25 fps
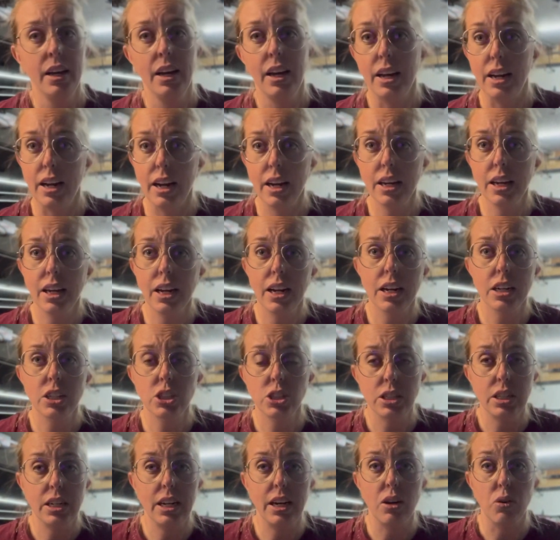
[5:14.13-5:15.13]
and I can
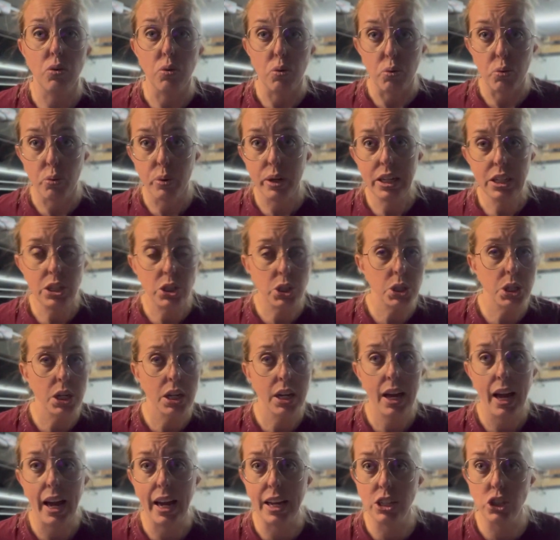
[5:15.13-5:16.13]
actually now reach
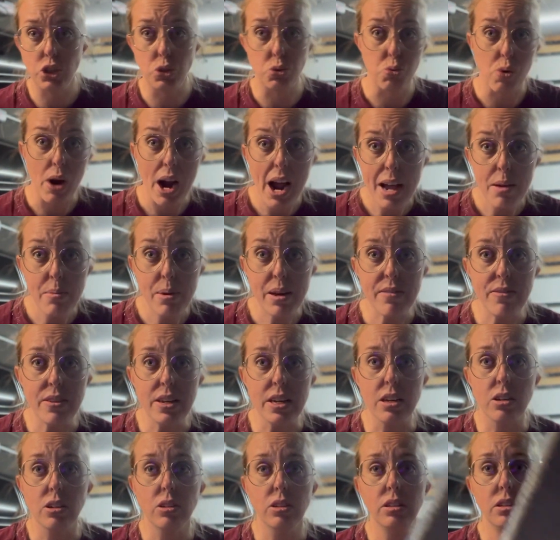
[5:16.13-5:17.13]
and dry my
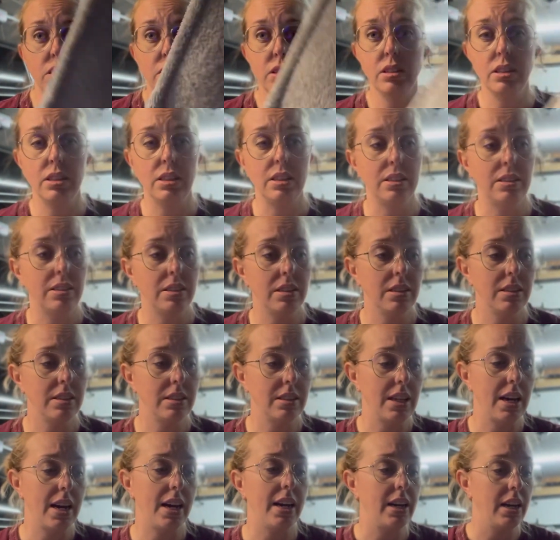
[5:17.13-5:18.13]
vehicle. This is
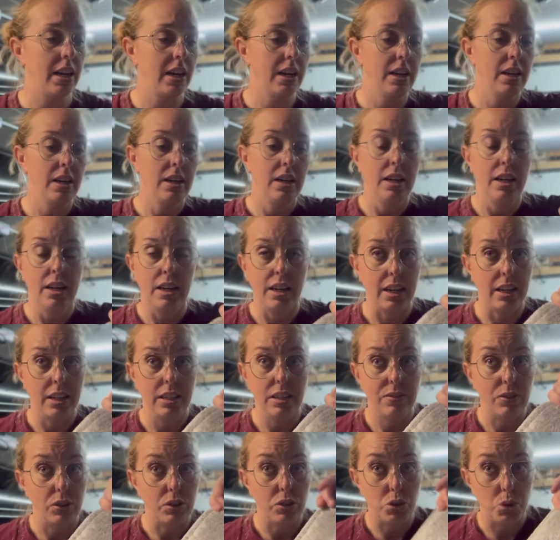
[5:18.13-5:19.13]
that kind
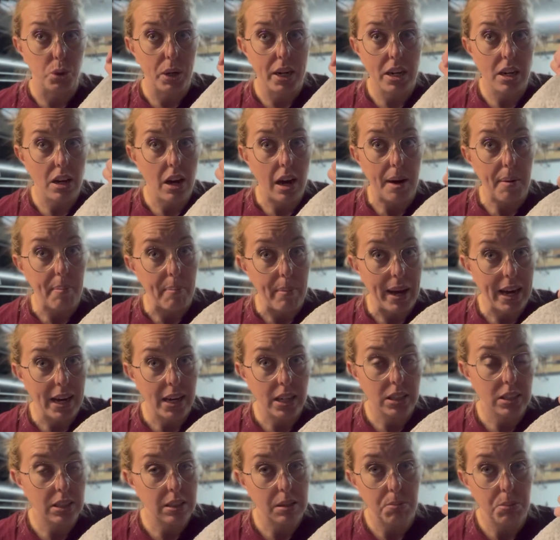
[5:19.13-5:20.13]
of Dreadnought
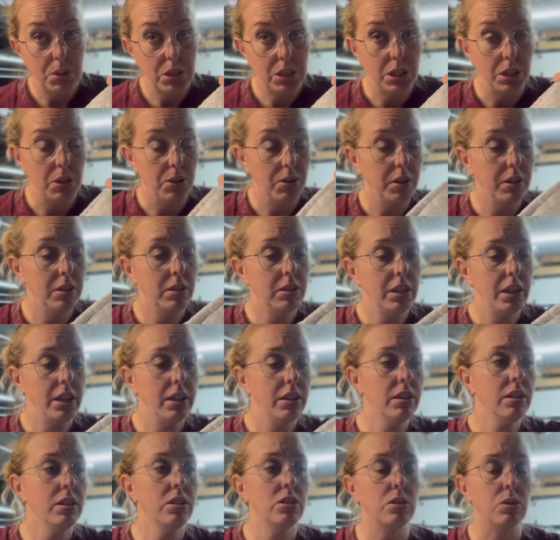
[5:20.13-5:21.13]
MAX material
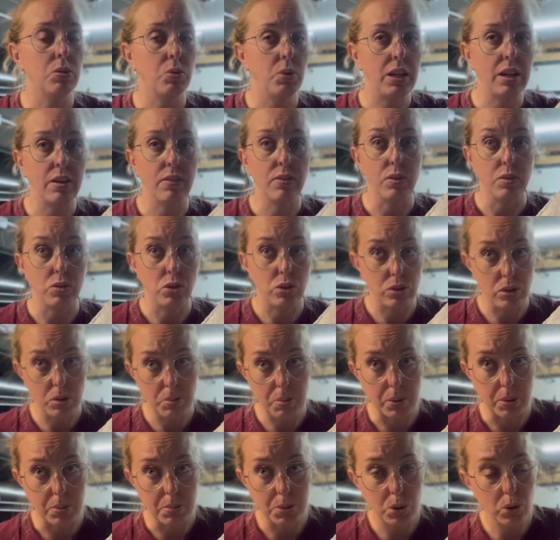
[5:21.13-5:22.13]
here. So we have
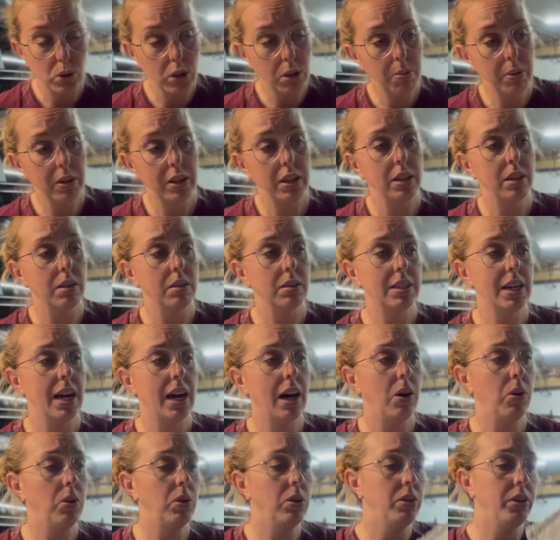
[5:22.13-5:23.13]
super absorbent
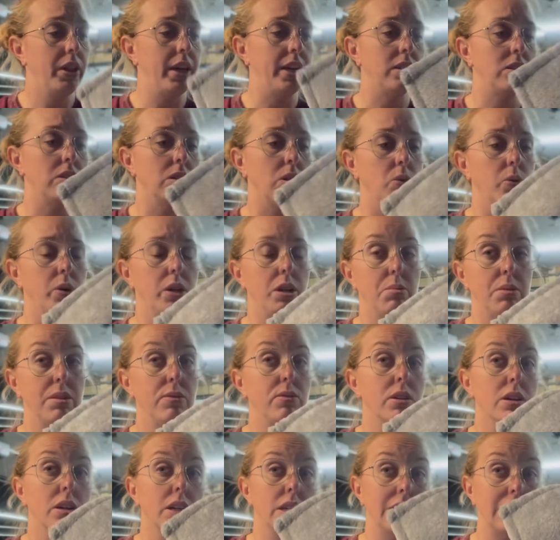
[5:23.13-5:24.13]
towel that's going to be
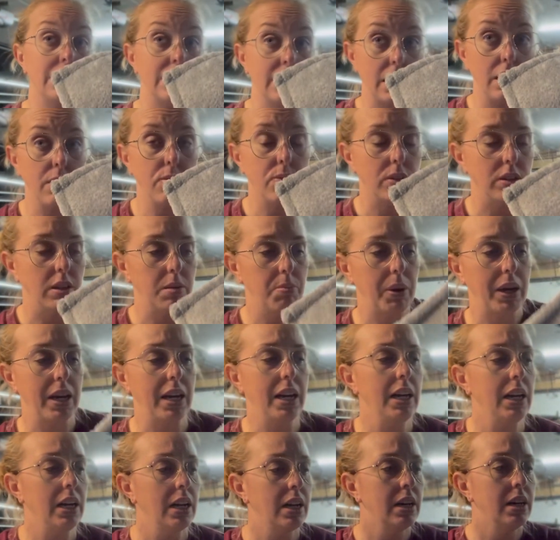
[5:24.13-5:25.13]
very safe on the
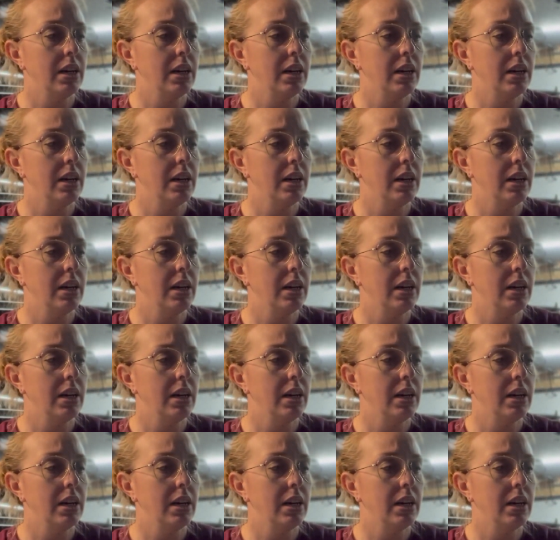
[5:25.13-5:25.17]
paint.